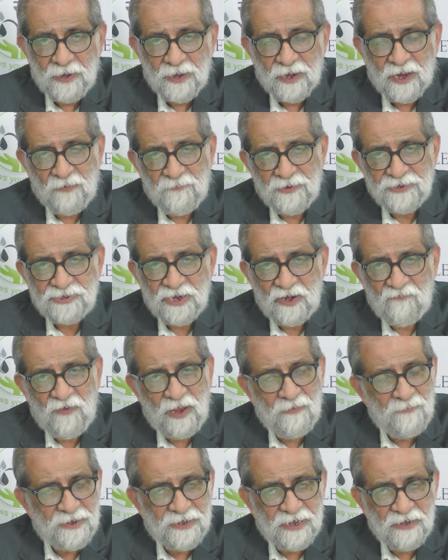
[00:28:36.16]
Commercial
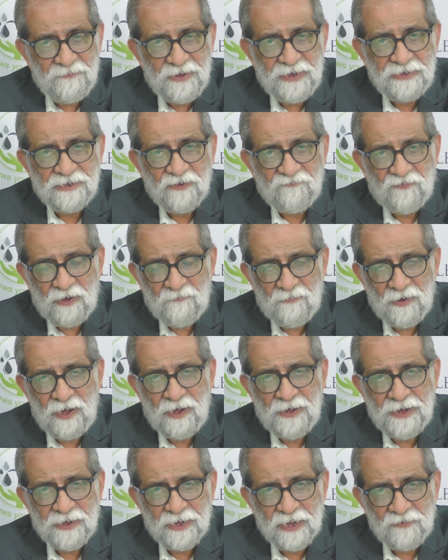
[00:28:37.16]
viability means if I
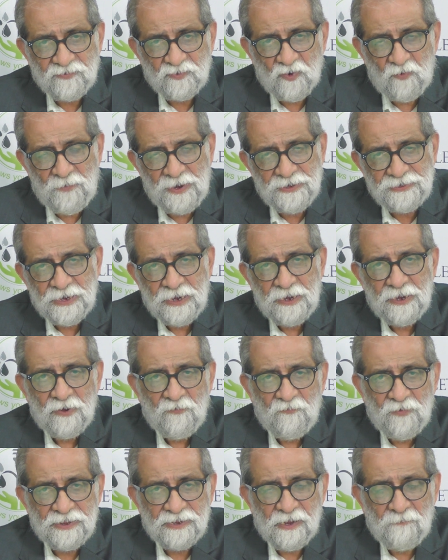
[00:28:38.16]
build and give so much,
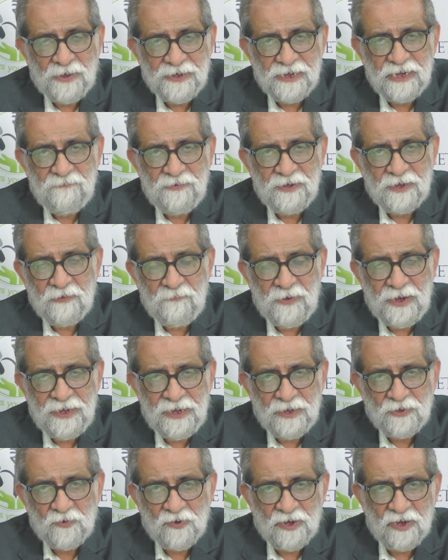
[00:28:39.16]
will the money be
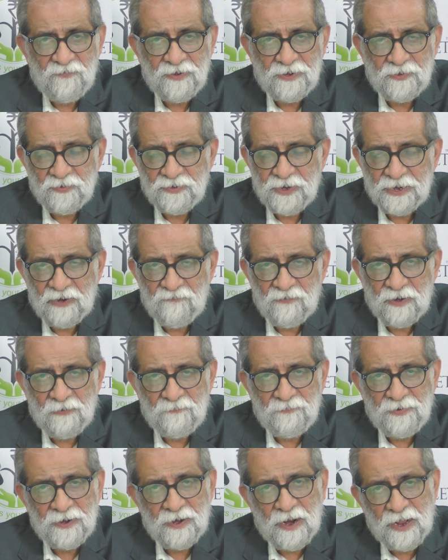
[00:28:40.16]
remaining to give it to the
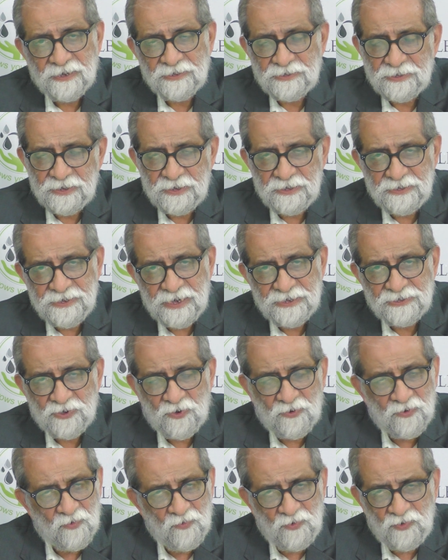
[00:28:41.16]
developer? Answer is yes
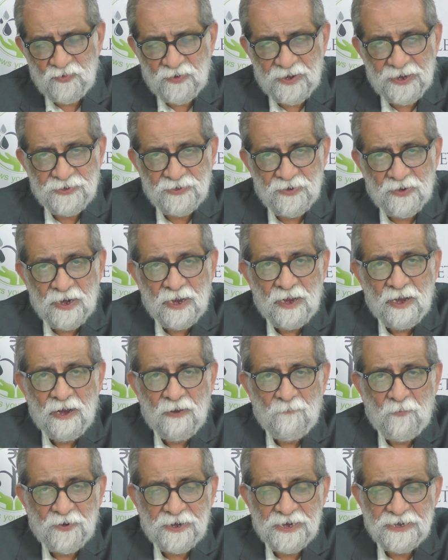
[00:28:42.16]
or no, you get here.
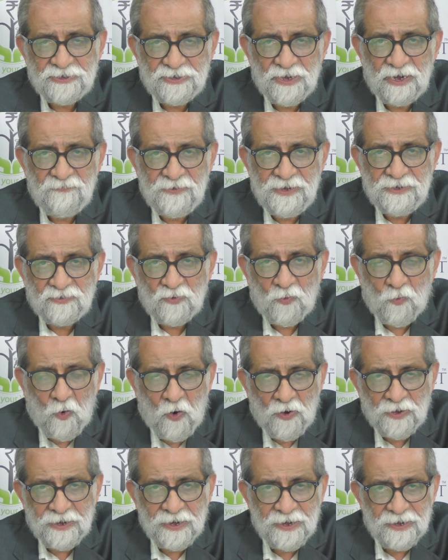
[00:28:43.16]
Potential means
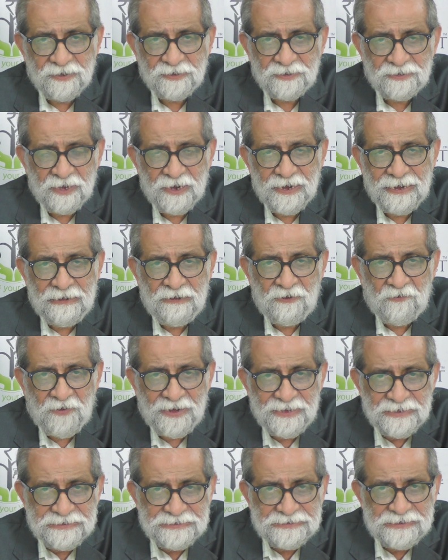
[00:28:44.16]
what is the
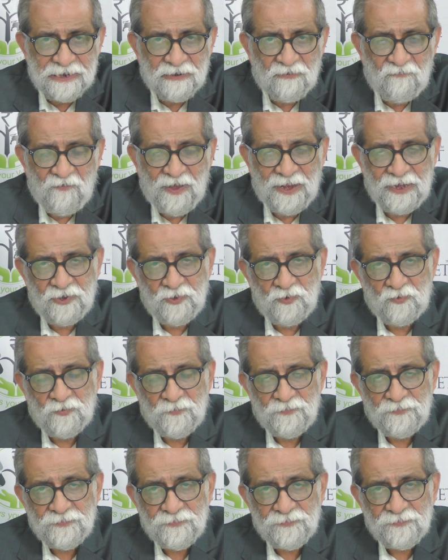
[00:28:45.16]
intrinsic value.
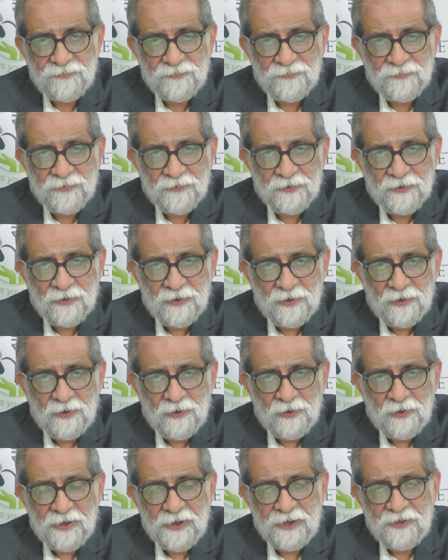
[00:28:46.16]

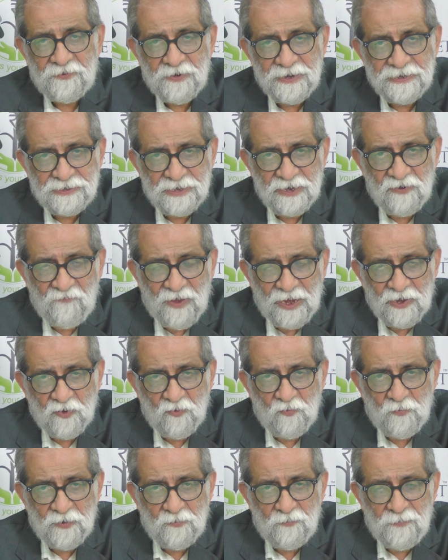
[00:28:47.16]
Intrinsic
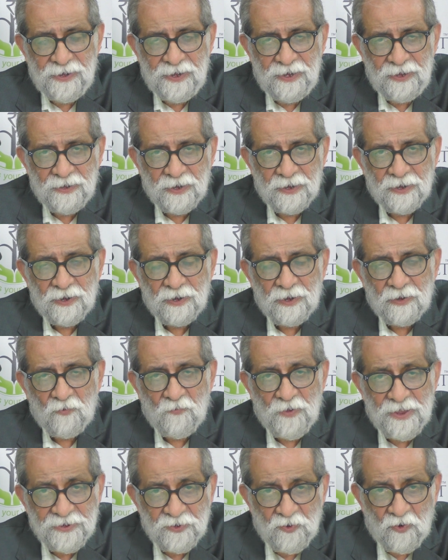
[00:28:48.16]
value would mean
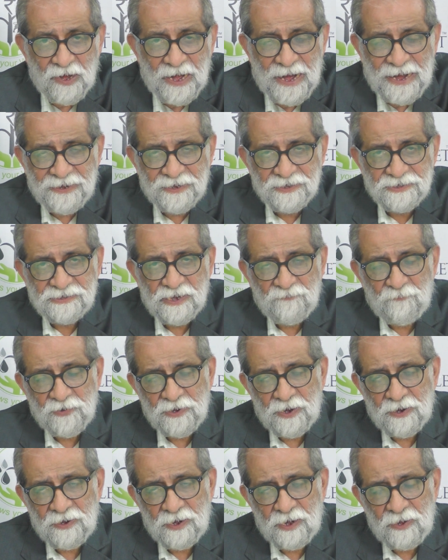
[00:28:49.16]
where your land is
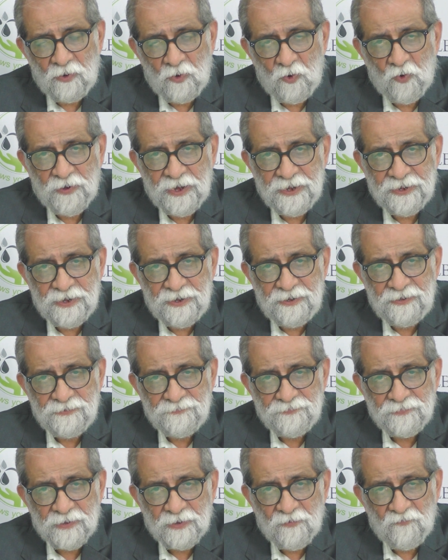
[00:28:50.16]
located
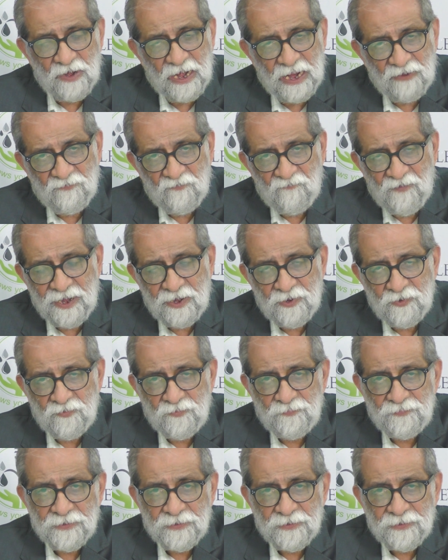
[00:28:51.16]
will have a value.